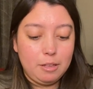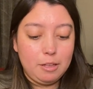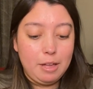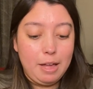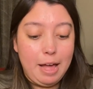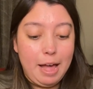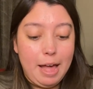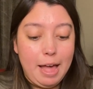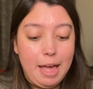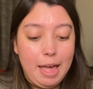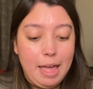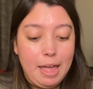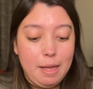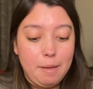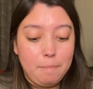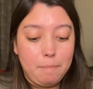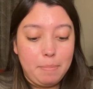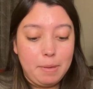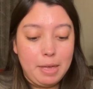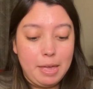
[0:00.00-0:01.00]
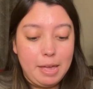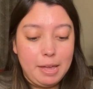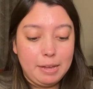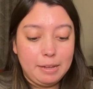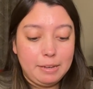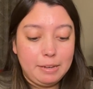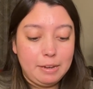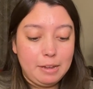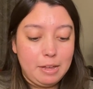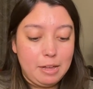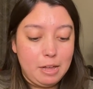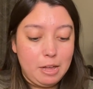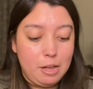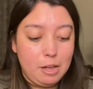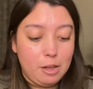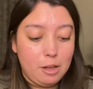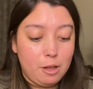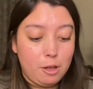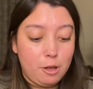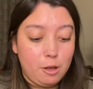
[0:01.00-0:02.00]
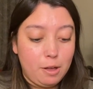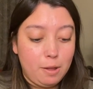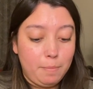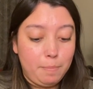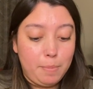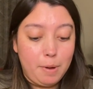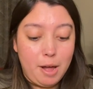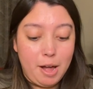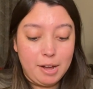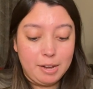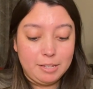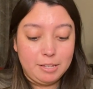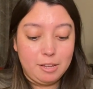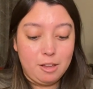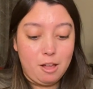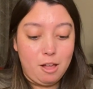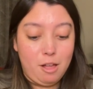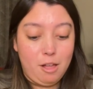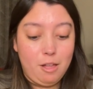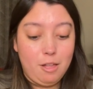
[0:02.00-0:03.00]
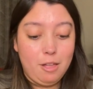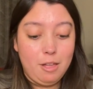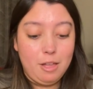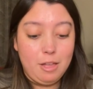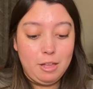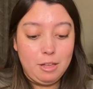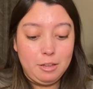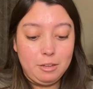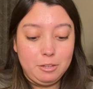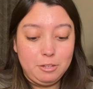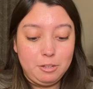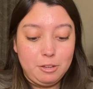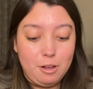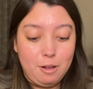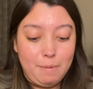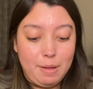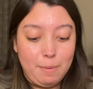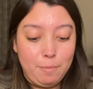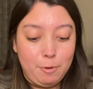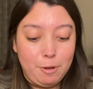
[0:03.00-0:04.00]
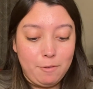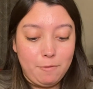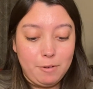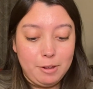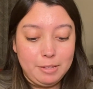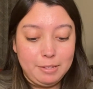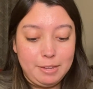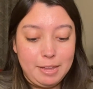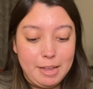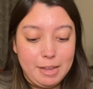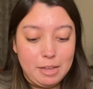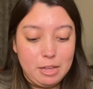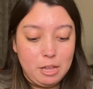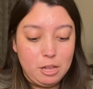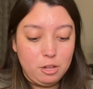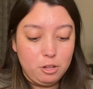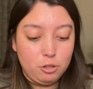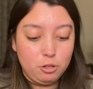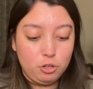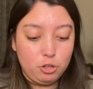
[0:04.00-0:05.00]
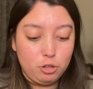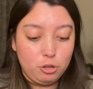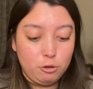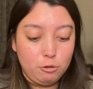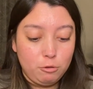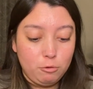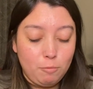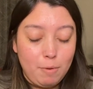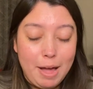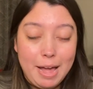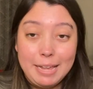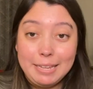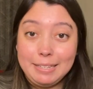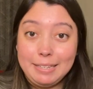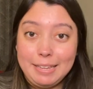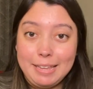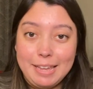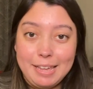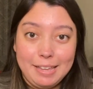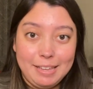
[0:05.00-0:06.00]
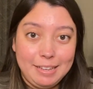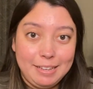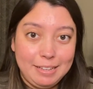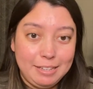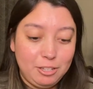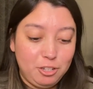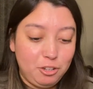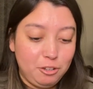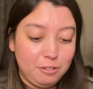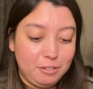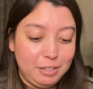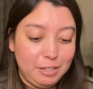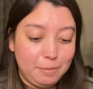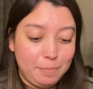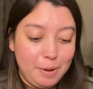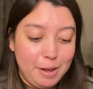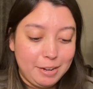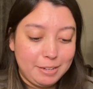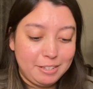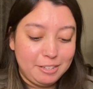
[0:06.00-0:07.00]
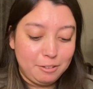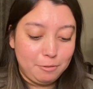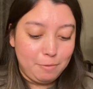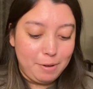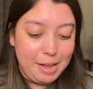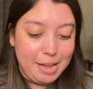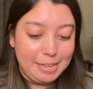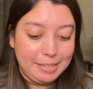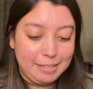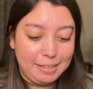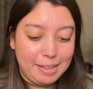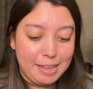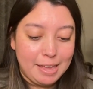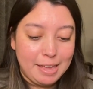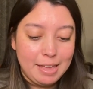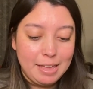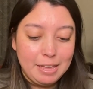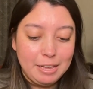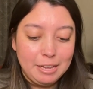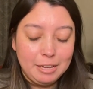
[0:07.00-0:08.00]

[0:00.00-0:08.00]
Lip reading: I picked a good box, y'all. So my boyfriend's like, choose wisely. Choose these boxes wisely.